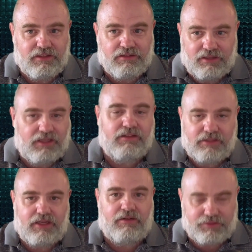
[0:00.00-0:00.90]
and
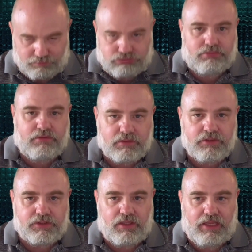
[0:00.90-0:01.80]
then everything
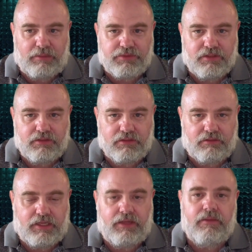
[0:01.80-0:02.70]
just collapsed.
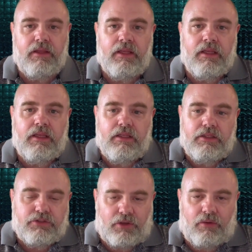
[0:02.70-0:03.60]
Okay?
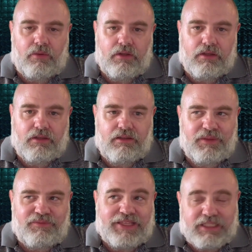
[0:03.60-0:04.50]
So
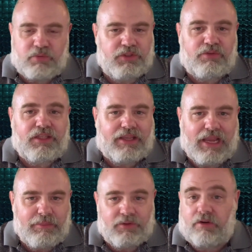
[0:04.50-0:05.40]
if that's what you think
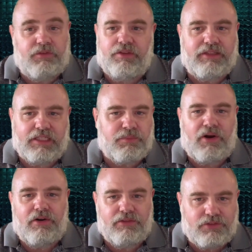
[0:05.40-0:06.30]
happened, or if you think that's
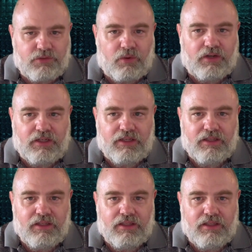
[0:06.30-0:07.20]
part of the story,
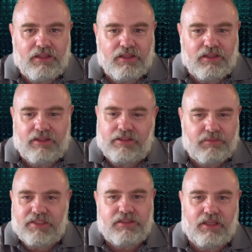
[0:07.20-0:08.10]
then to
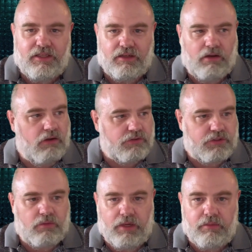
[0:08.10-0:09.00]
be saying, so
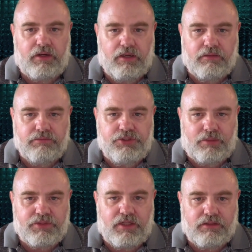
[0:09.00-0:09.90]
the way we're going to
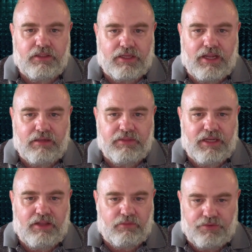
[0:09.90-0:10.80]
jumpstart the economy
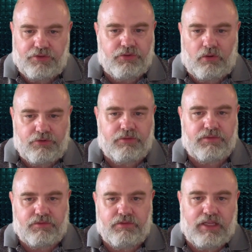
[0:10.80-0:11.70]
now that we're in the doldrums
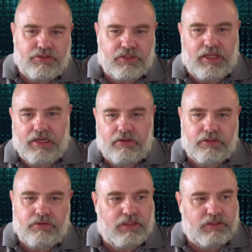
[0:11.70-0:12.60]
of 2009, early
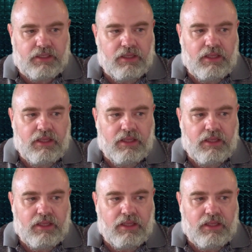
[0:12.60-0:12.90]
2000,